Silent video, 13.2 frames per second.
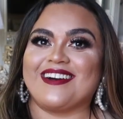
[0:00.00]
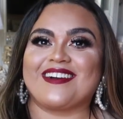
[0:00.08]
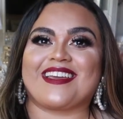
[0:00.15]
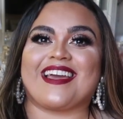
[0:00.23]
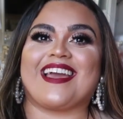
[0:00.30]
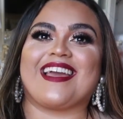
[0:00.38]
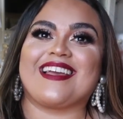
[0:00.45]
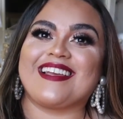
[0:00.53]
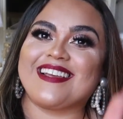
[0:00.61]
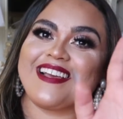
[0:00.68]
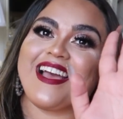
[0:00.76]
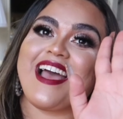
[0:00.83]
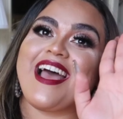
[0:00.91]

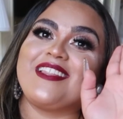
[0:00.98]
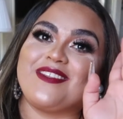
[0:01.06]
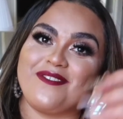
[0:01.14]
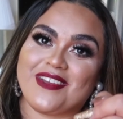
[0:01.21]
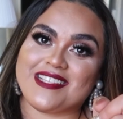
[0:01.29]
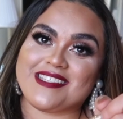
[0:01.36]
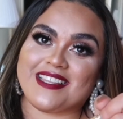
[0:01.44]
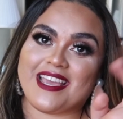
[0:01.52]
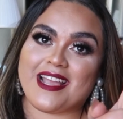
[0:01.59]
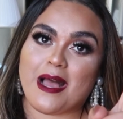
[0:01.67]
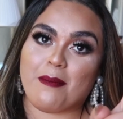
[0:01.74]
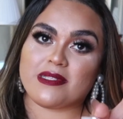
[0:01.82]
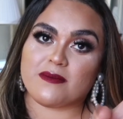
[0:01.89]
okay. Don't forget to
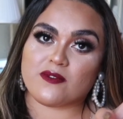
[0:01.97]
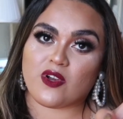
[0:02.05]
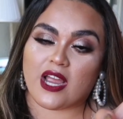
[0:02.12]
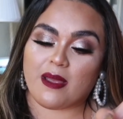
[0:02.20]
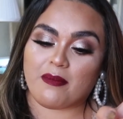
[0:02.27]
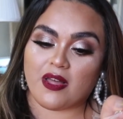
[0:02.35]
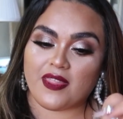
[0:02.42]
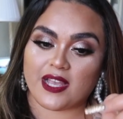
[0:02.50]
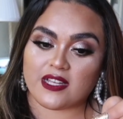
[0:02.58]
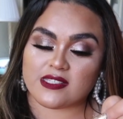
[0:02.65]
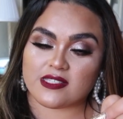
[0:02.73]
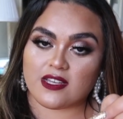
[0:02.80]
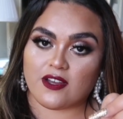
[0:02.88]
like, comment, subscribe, all that
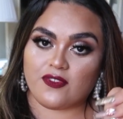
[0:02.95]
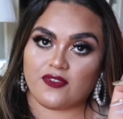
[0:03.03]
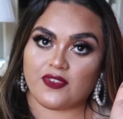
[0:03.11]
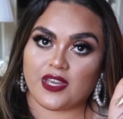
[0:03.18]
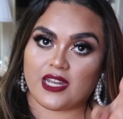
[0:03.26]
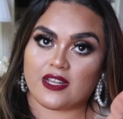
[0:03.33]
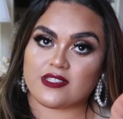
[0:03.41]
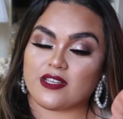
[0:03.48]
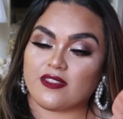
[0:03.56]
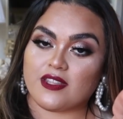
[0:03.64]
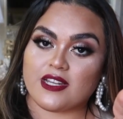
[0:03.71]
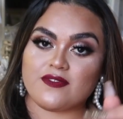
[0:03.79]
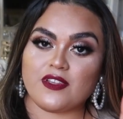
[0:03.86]
good stuff. And I'll see
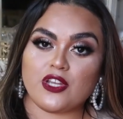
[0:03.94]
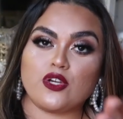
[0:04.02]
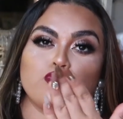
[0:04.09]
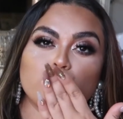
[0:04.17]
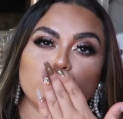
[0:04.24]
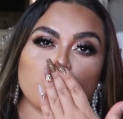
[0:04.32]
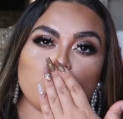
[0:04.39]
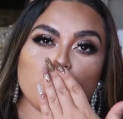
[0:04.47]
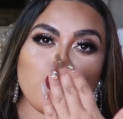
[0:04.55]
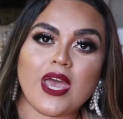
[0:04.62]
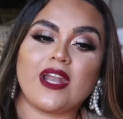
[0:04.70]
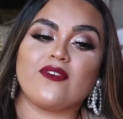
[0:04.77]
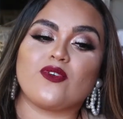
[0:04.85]
you in the next video.
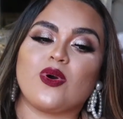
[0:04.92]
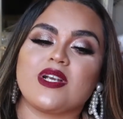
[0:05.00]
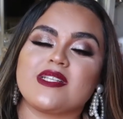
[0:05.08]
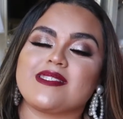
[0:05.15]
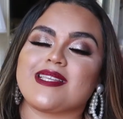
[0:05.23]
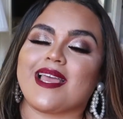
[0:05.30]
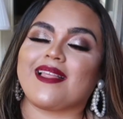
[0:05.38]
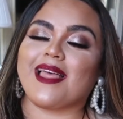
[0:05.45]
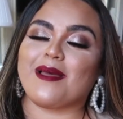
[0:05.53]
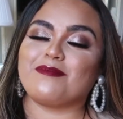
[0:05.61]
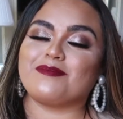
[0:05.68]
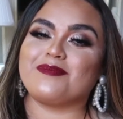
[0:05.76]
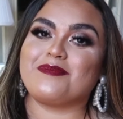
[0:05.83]
And of course, stay
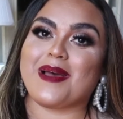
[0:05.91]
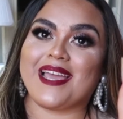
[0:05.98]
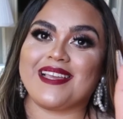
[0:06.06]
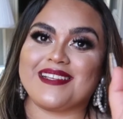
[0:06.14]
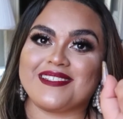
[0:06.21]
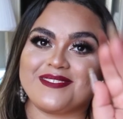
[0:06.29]
glam. Bye.